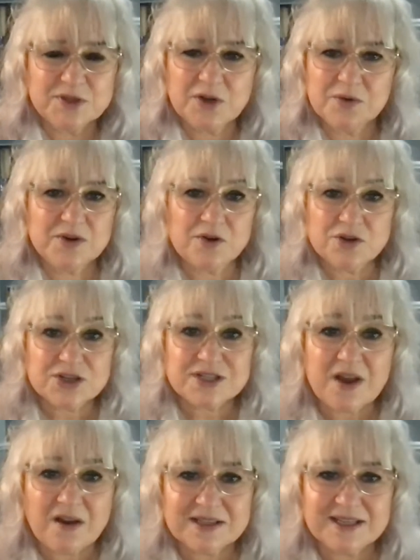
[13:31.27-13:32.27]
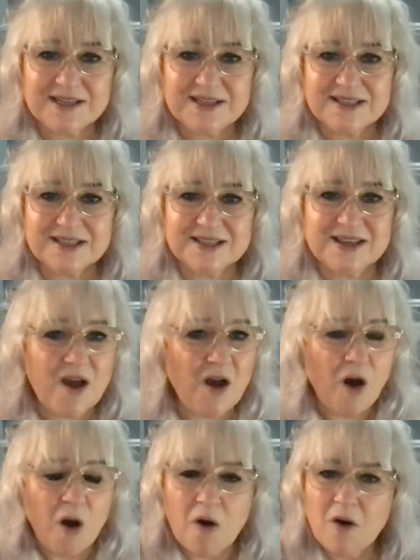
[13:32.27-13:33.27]
So not just artists,
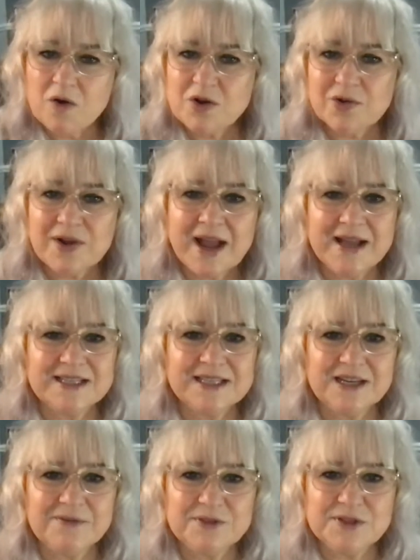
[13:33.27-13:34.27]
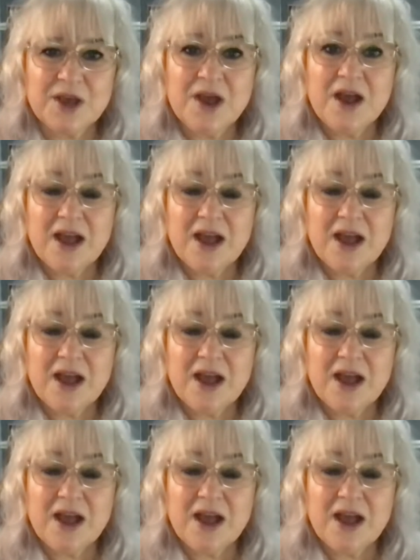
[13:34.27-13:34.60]
all creatives.